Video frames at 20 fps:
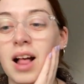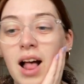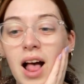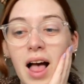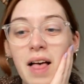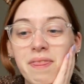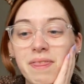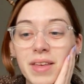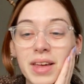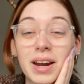
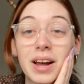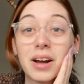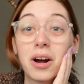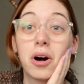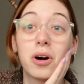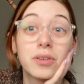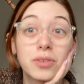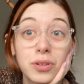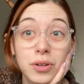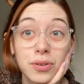And then I
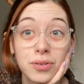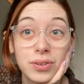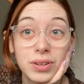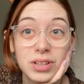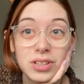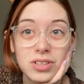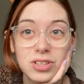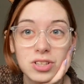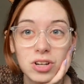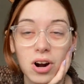also
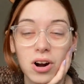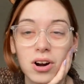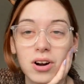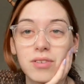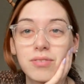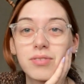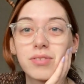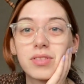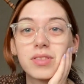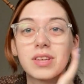finished
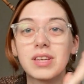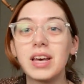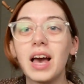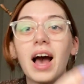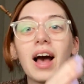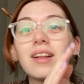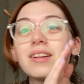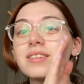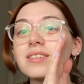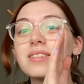off the
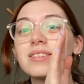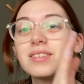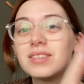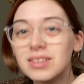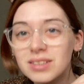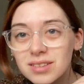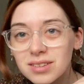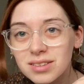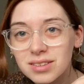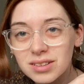Atlas
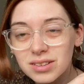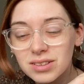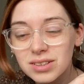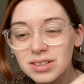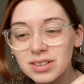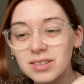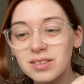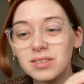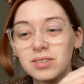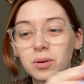6
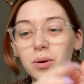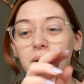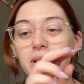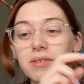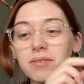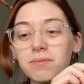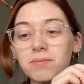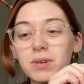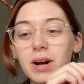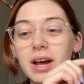series. So I
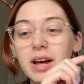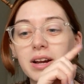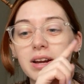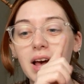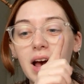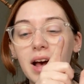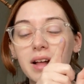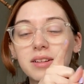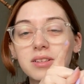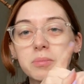read
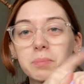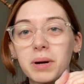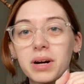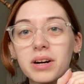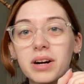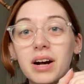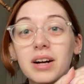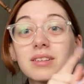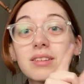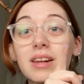Atlas
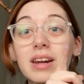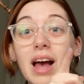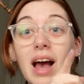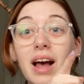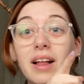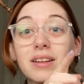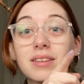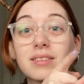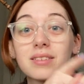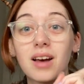Paradox and
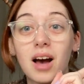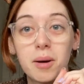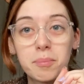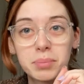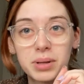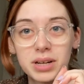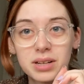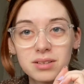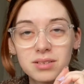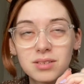Atlas
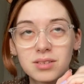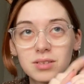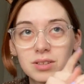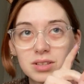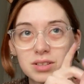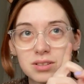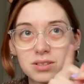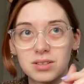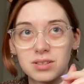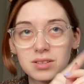Complex, which
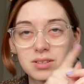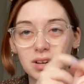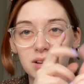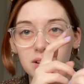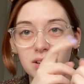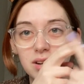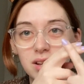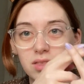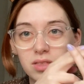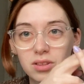is the
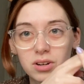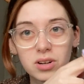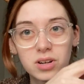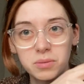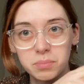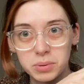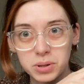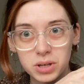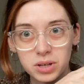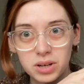second and third
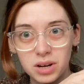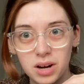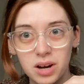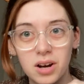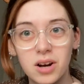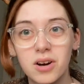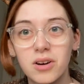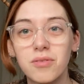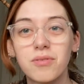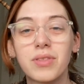book
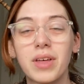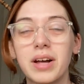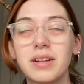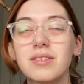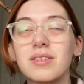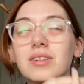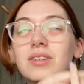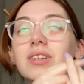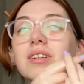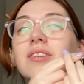of that
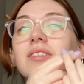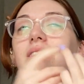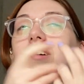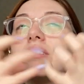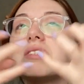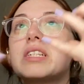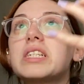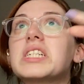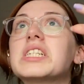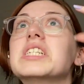series, and